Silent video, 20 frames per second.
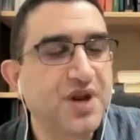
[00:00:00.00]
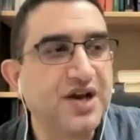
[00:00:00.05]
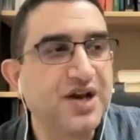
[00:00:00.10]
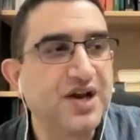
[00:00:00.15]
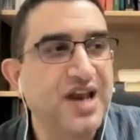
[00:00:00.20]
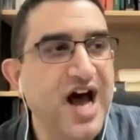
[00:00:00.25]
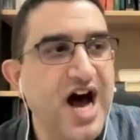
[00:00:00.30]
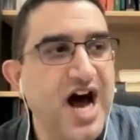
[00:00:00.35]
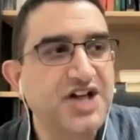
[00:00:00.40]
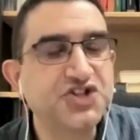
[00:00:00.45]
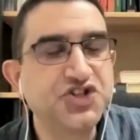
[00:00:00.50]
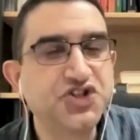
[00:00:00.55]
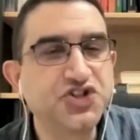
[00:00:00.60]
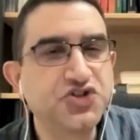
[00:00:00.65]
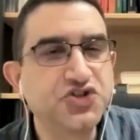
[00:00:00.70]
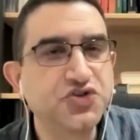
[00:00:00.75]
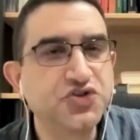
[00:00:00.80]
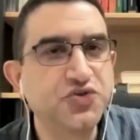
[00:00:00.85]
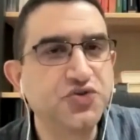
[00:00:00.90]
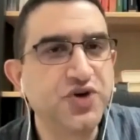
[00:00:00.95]

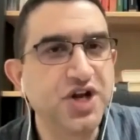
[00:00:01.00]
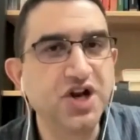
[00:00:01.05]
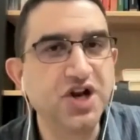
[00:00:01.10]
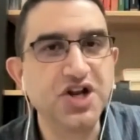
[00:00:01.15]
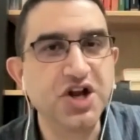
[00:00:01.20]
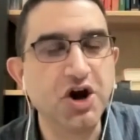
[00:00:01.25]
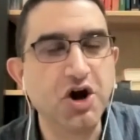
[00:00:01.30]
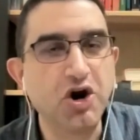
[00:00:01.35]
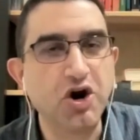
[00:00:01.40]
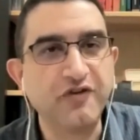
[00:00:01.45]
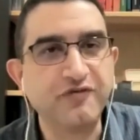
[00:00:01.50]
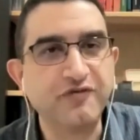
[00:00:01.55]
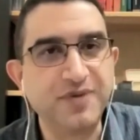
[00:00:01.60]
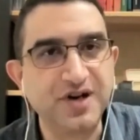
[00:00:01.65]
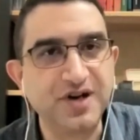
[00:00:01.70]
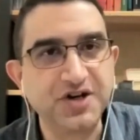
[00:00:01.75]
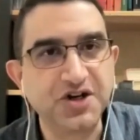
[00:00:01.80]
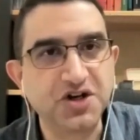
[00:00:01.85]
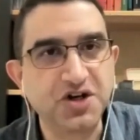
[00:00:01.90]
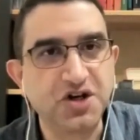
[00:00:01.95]
last real year of
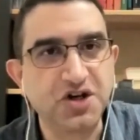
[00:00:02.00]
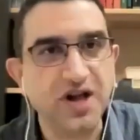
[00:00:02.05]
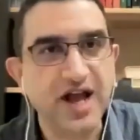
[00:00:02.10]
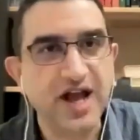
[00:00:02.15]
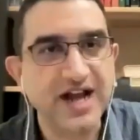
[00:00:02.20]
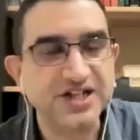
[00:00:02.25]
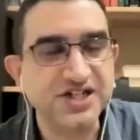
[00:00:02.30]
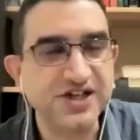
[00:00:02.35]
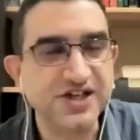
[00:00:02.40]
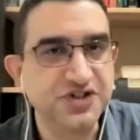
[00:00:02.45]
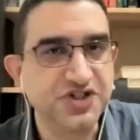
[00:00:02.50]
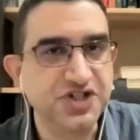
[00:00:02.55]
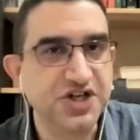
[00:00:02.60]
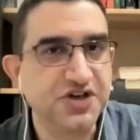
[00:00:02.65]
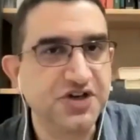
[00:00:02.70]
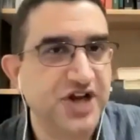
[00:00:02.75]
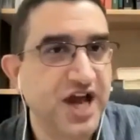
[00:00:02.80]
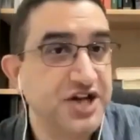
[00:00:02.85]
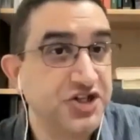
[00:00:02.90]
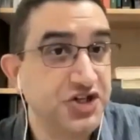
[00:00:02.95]
political activity in
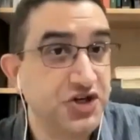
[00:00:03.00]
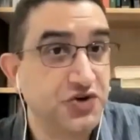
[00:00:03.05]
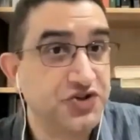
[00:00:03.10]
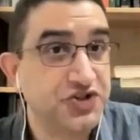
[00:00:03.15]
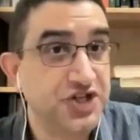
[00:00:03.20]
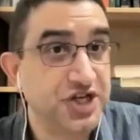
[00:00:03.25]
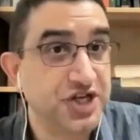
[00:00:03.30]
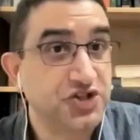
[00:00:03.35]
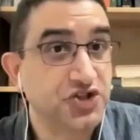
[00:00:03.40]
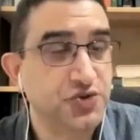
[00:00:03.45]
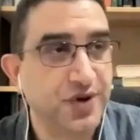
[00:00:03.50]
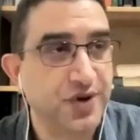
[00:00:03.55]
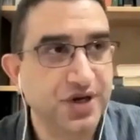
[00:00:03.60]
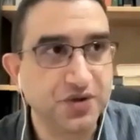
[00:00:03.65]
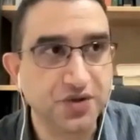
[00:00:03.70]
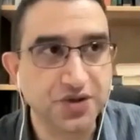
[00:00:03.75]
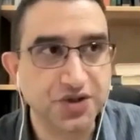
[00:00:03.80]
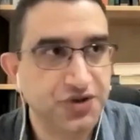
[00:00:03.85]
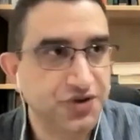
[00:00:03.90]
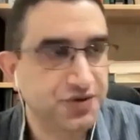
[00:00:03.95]
1906, when he
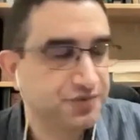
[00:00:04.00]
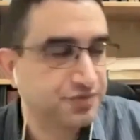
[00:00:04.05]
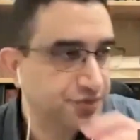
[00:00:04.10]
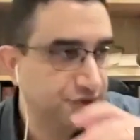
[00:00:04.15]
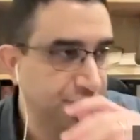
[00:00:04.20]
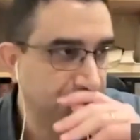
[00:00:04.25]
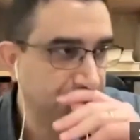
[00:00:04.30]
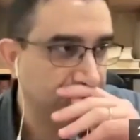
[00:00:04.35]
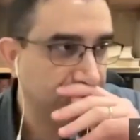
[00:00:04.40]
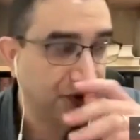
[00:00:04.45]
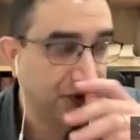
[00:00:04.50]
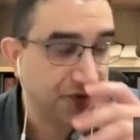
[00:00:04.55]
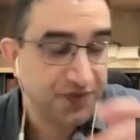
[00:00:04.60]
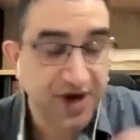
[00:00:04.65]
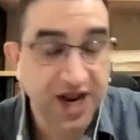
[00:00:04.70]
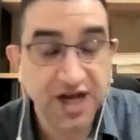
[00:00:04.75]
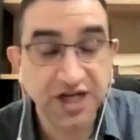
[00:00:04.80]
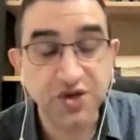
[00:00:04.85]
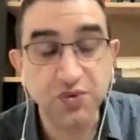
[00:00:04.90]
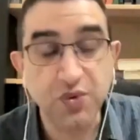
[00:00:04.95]
was, about
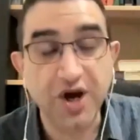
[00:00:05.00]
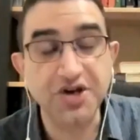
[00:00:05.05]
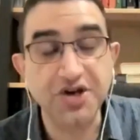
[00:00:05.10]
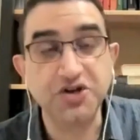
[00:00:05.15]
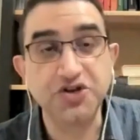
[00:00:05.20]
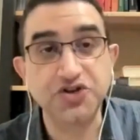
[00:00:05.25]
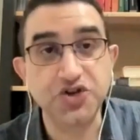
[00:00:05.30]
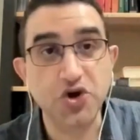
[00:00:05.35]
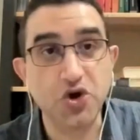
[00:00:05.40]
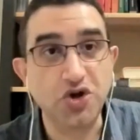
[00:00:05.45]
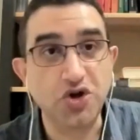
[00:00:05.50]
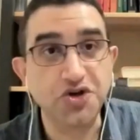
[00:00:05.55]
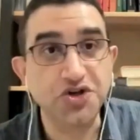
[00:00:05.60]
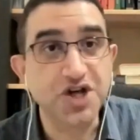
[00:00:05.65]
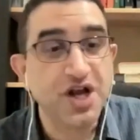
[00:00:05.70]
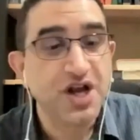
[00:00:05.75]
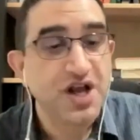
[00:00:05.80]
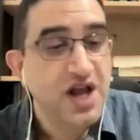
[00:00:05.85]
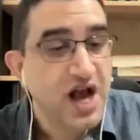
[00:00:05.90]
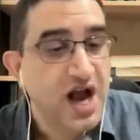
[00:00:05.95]
81 years old,
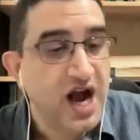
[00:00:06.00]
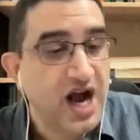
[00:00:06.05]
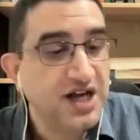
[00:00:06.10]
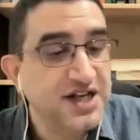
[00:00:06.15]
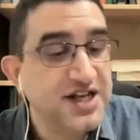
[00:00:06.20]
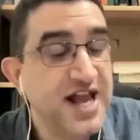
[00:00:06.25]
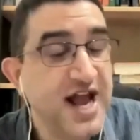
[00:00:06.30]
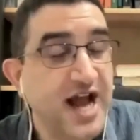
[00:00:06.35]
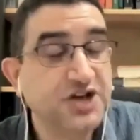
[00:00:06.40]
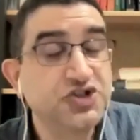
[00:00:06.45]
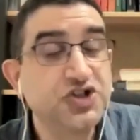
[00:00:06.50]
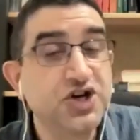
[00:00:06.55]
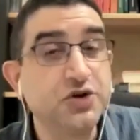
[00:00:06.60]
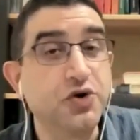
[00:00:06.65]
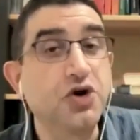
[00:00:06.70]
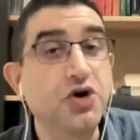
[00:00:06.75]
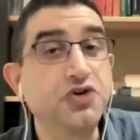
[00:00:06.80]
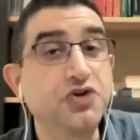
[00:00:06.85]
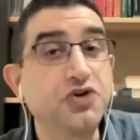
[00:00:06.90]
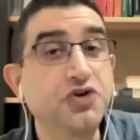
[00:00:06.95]
he actually
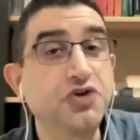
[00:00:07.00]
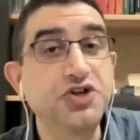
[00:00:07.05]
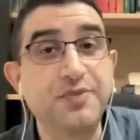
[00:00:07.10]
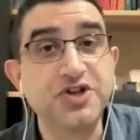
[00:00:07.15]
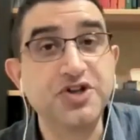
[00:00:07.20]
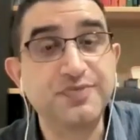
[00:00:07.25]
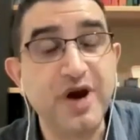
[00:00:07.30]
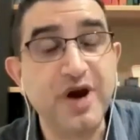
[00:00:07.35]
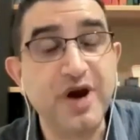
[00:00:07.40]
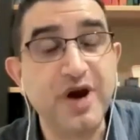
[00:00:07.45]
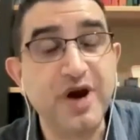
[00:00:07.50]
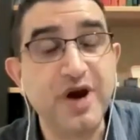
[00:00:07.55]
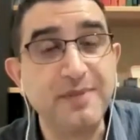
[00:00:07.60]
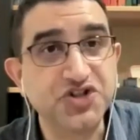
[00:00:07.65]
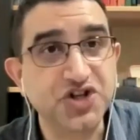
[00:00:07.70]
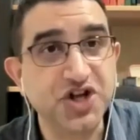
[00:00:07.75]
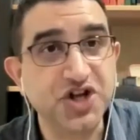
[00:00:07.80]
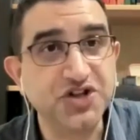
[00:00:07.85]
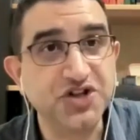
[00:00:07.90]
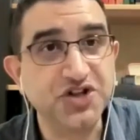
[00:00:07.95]
wrote to the British Prime
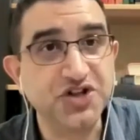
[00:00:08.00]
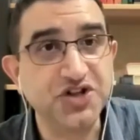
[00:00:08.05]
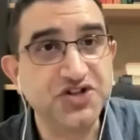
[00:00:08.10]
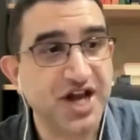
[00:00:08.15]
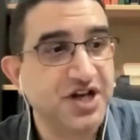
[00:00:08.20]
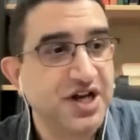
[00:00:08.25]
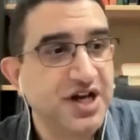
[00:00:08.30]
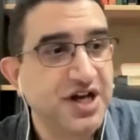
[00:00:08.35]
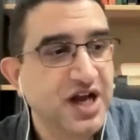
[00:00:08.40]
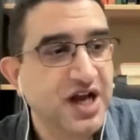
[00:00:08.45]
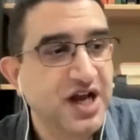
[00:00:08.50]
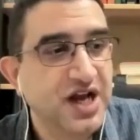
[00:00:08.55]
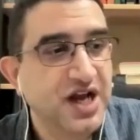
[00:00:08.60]
Minister and said,